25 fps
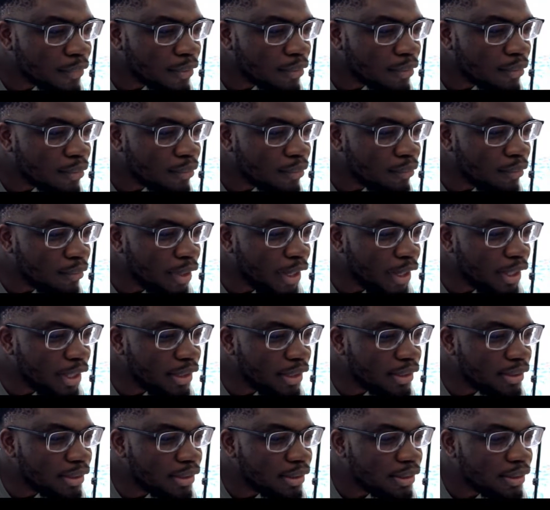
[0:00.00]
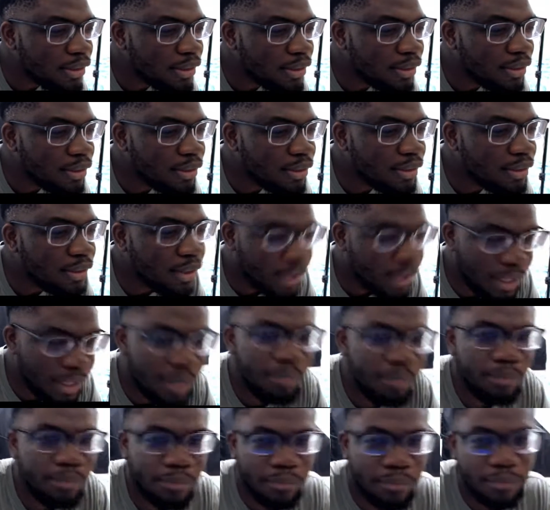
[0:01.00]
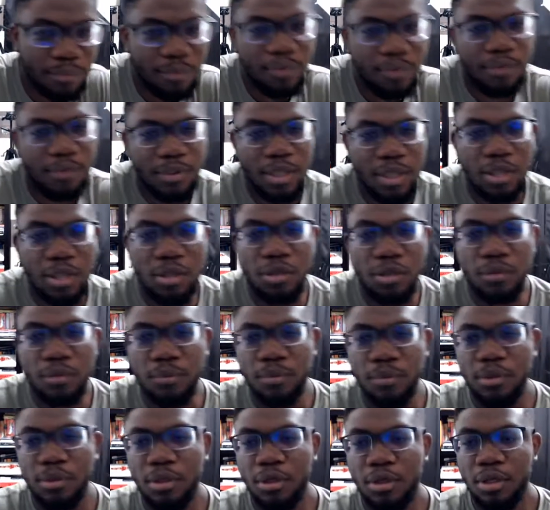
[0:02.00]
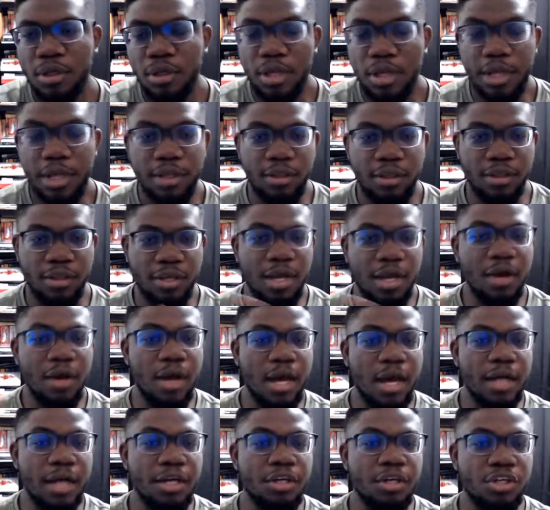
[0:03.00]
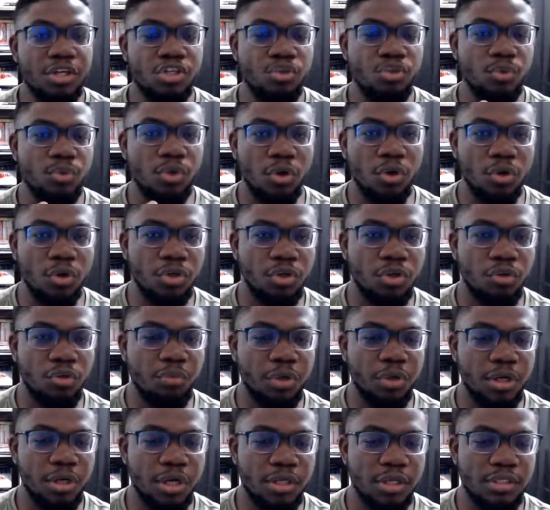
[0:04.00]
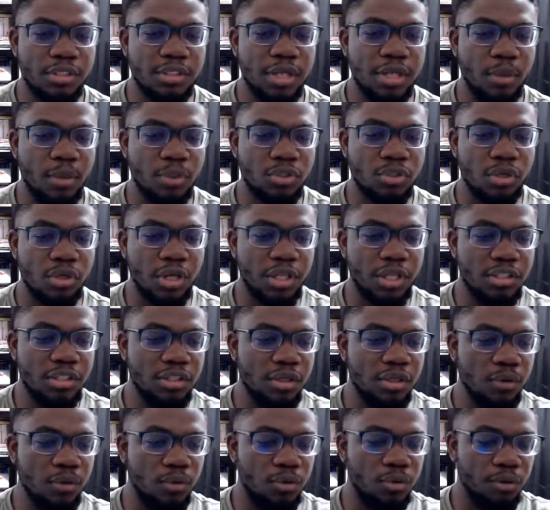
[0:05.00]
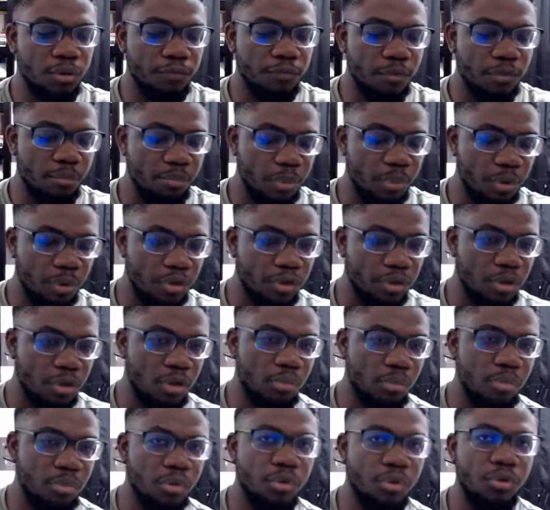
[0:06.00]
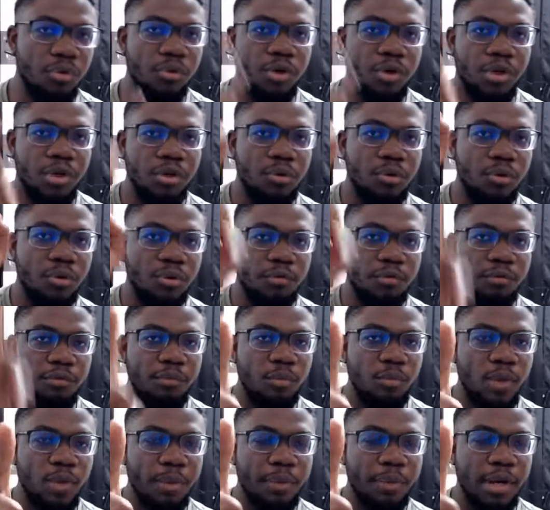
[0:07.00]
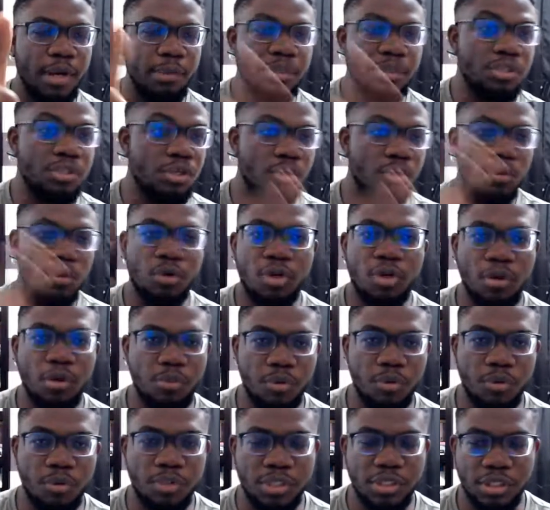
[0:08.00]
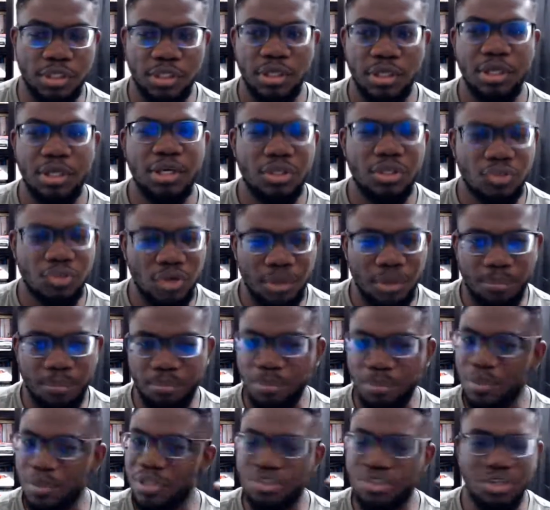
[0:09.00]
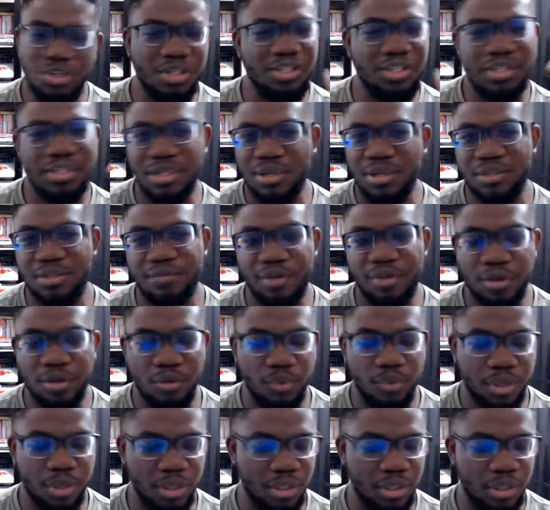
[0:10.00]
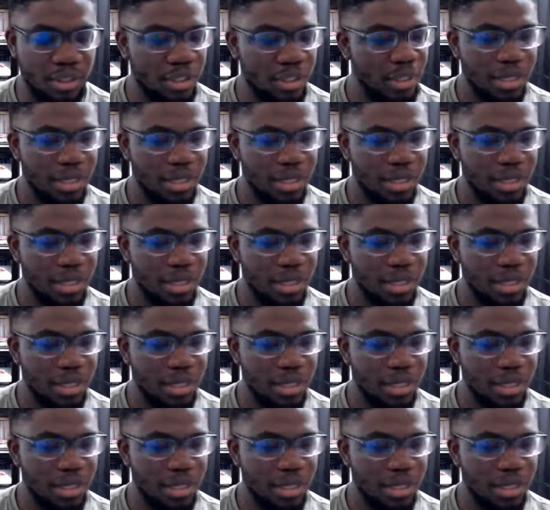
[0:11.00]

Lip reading: Right? Yep. Thank you. Like now I had an issue with audio because I was collecting the audio from both the computer and the audio from the webcam. This is not the audio I'll be using. So it surely sounds very weird.